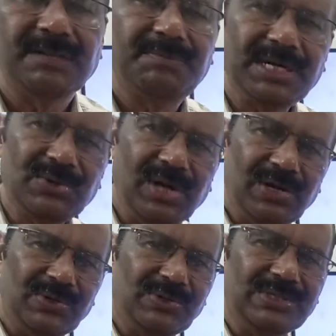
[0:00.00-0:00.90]
But you
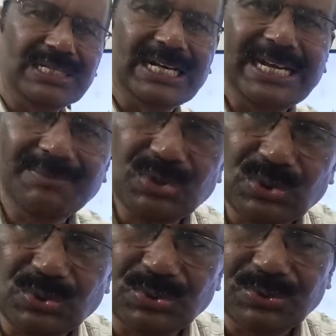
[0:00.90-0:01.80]
have to
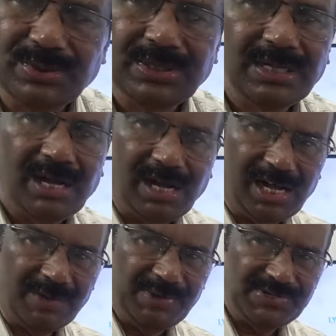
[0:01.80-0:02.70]
remove
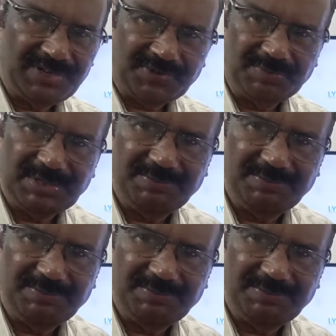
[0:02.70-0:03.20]
RBC from the